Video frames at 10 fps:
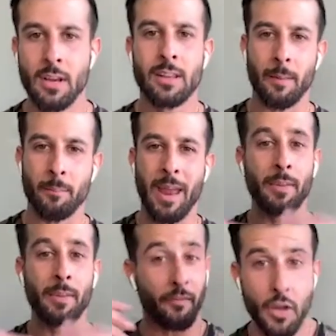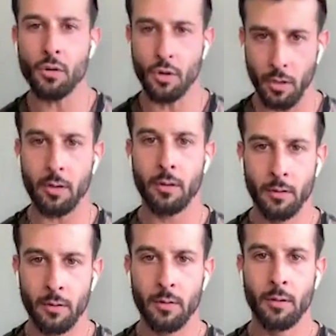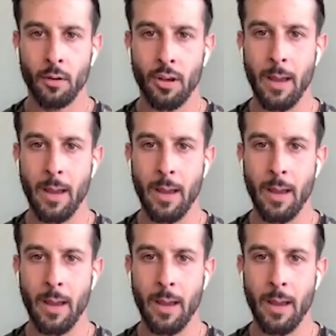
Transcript: that made me feel good, okay, mm-hmm.